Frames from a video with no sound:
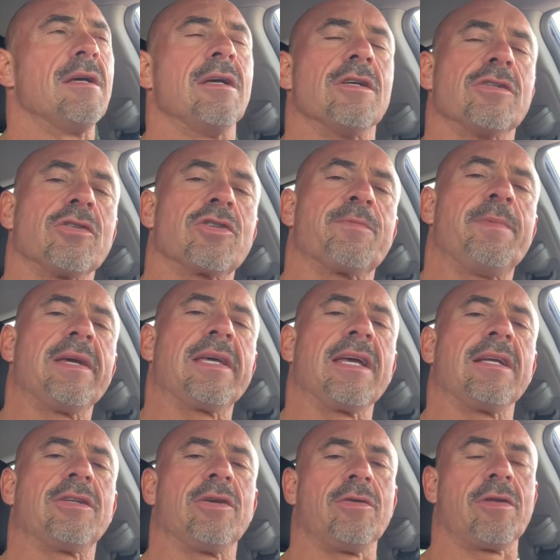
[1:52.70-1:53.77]
so
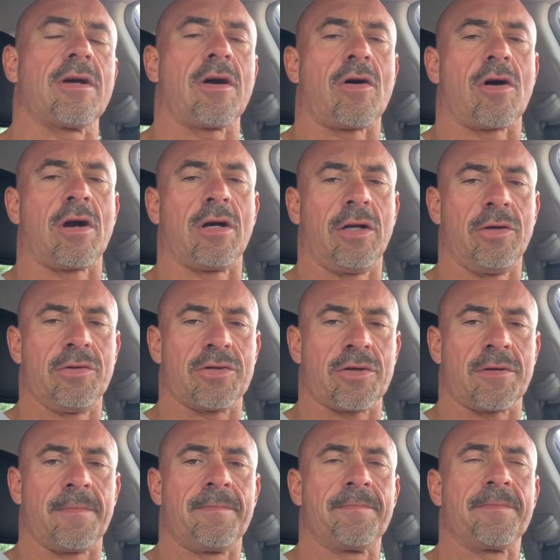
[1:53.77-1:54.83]
speaking to the hard
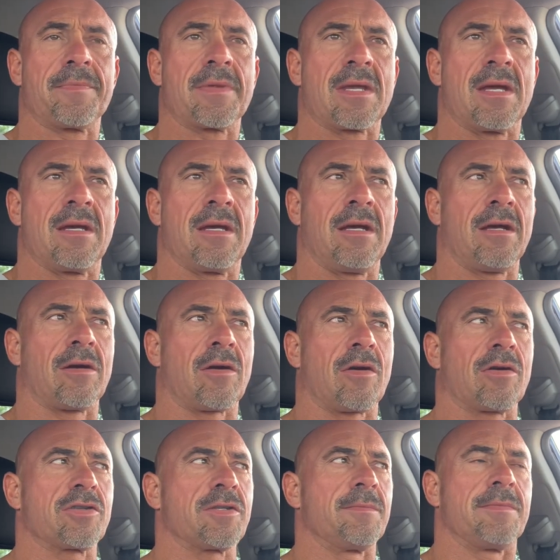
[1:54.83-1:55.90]
loser, here
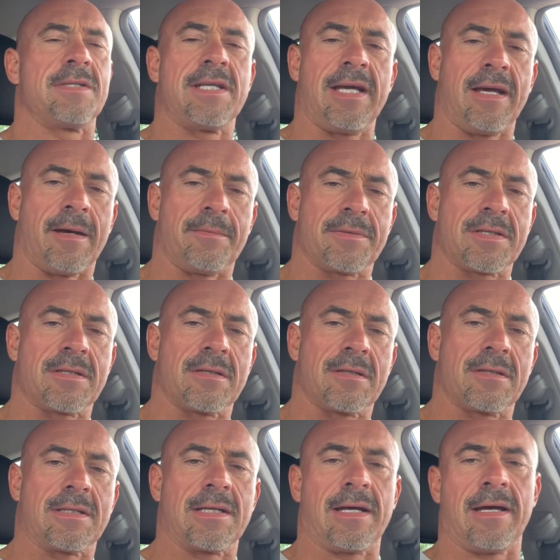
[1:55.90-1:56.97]
are some tips
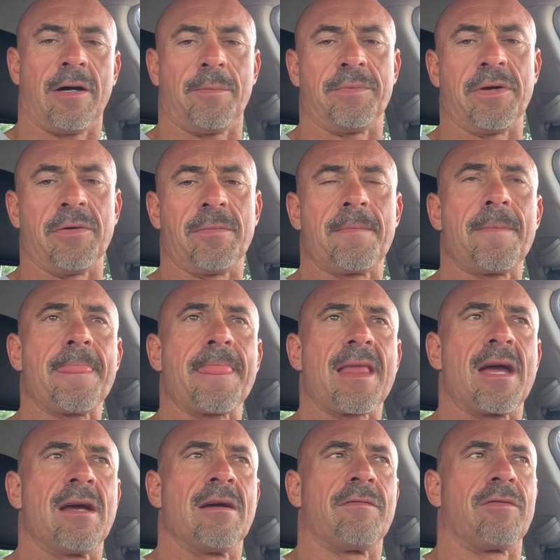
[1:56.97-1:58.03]
to help you.
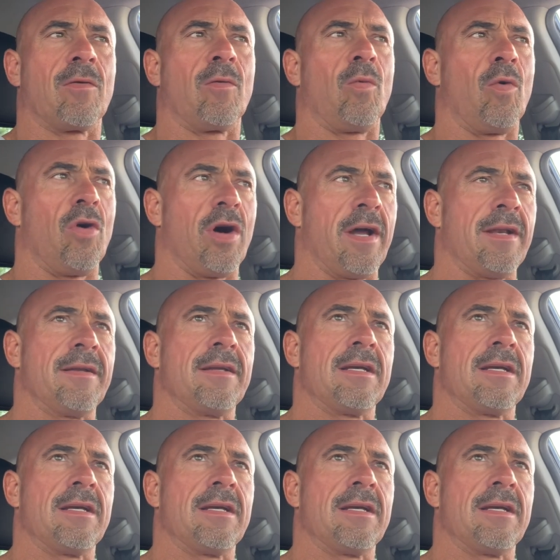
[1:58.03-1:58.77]
For one,